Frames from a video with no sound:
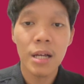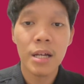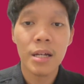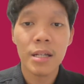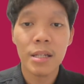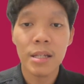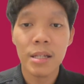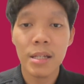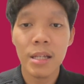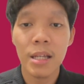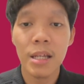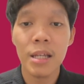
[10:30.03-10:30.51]

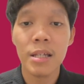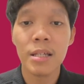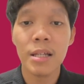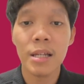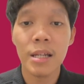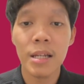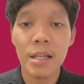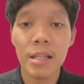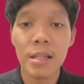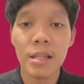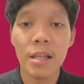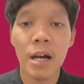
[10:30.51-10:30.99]
This
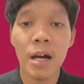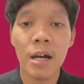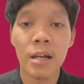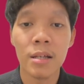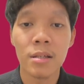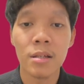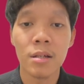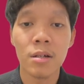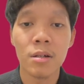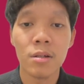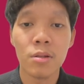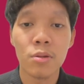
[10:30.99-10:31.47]
leads
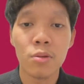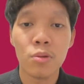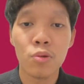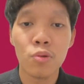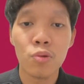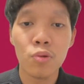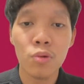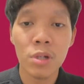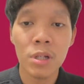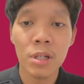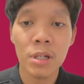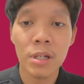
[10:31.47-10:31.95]
us
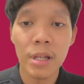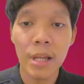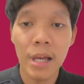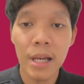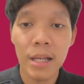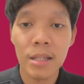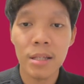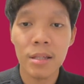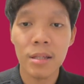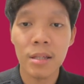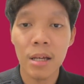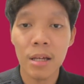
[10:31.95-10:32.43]
to the
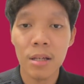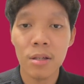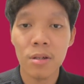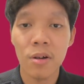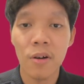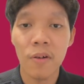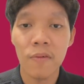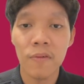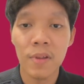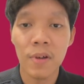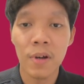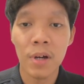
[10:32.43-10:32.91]
next stage
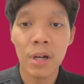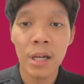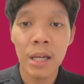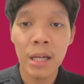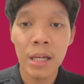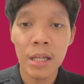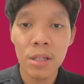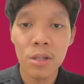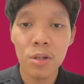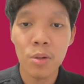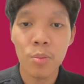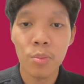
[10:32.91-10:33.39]
of the
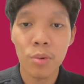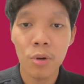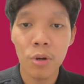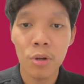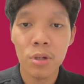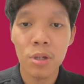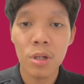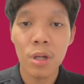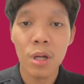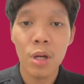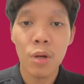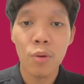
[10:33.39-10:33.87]
Hinge
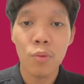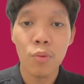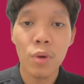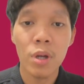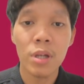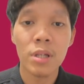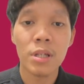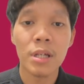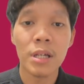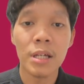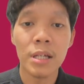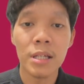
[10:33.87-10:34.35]
approach,
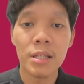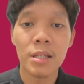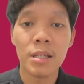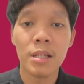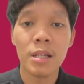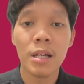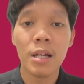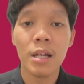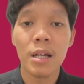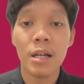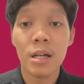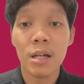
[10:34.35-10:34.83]
which is
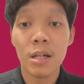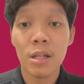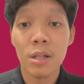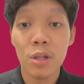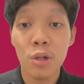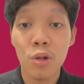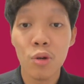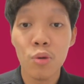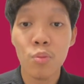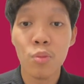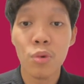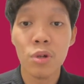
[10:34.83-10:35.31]

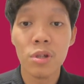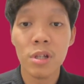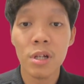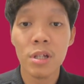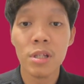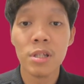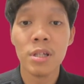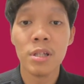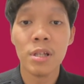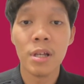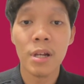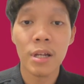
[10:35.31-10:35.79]
new model
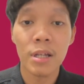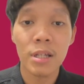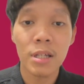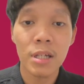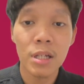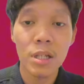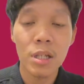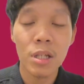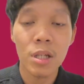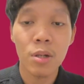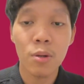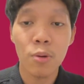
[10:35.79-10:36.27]

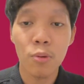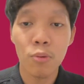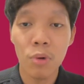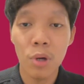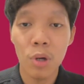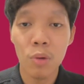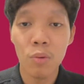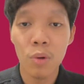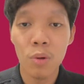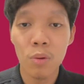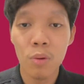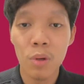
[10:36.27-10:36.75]
generation,
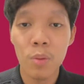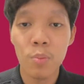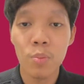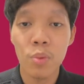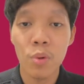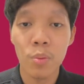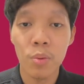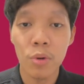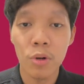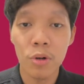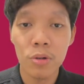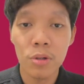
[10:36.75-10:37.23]
where we will
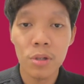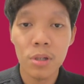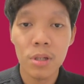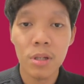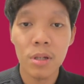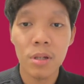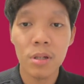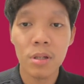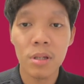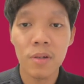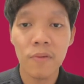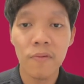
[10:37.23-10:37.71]
propose
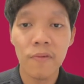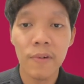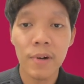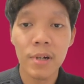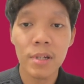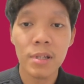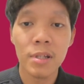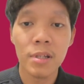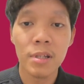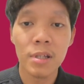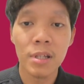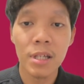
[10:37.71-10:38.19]
several
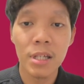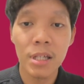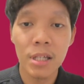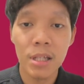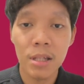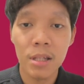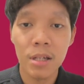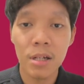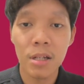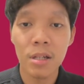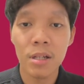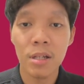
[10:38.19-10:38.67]

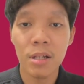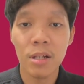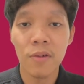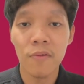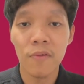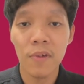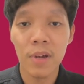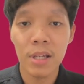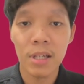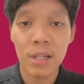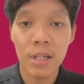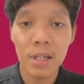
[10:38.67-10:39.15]
digital
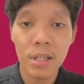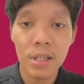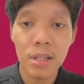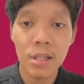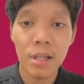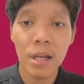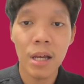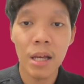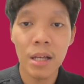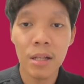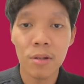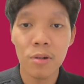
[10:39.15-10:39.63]
innovations
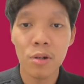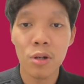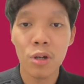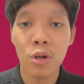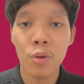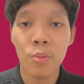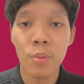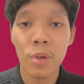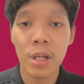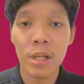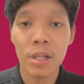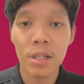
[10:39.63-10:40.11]
and
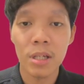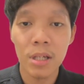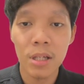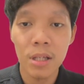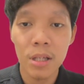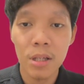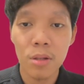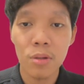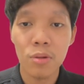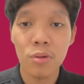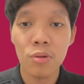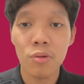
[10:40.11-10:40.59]

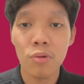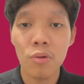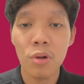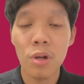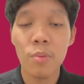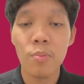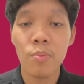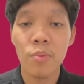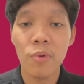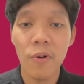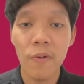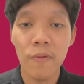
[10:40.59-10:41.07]
recommendations to
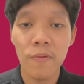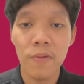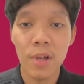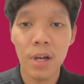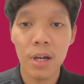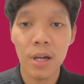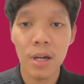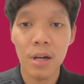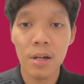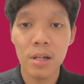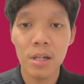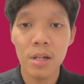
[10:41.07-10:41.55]
improve the
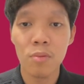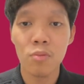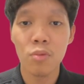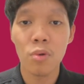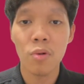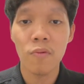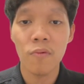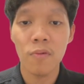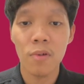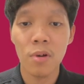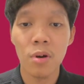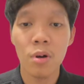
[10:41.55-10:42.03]
current
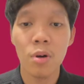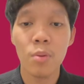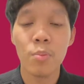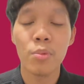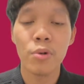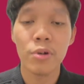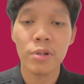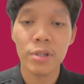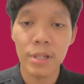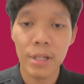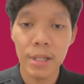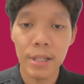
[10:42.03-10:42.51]
workflow
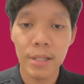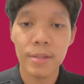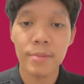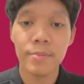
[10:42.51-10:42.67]
process.